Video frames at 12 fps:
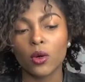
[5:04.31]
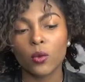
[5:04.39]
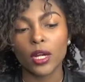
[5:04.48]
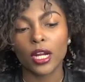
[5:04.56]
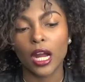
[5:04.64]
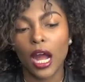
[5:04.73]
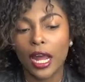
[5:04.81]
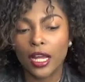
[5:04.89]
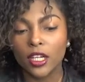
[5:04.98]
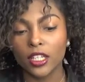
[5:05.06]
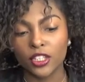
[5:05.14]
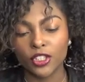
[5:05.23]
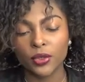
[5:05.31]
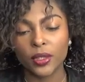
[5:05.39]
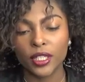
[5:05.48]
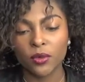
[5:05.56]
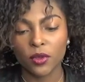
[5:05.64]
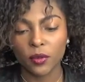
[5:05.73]
where I couldn't do
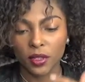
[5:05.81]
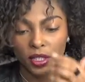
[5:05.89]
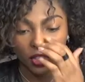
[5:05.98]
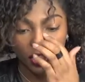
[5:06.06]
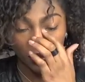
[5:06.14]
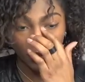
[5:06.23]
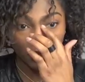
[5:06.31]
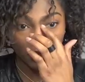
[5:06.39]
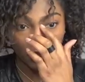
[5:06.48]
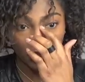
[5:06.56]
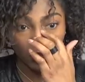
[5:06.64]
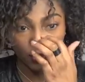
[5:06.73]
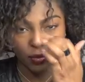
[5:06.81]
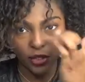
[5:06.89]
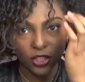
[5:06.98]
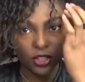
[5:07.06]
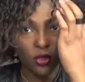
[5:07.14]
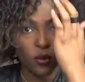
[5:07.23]
it anymore because she would she'd
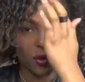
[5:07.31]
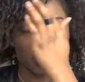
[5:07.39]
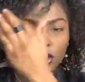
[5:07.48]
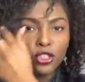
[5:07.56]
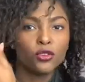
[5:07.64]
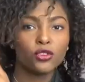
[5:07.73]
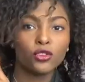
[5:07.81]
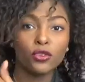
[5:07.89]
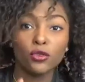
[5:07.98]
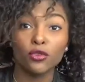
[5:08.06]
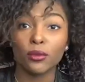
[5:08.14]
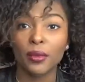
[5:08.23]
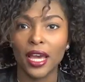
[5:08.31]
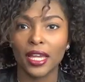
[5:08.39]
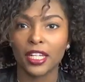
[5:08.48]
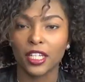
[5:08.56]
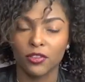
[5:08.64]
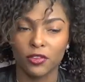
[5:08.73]
be too much. She was too
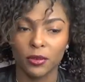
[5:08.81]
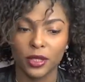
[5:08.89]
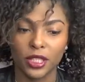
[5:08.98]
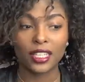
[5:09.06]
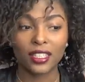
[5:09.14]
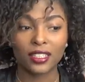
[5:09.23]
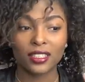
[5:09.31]
dramatic for me.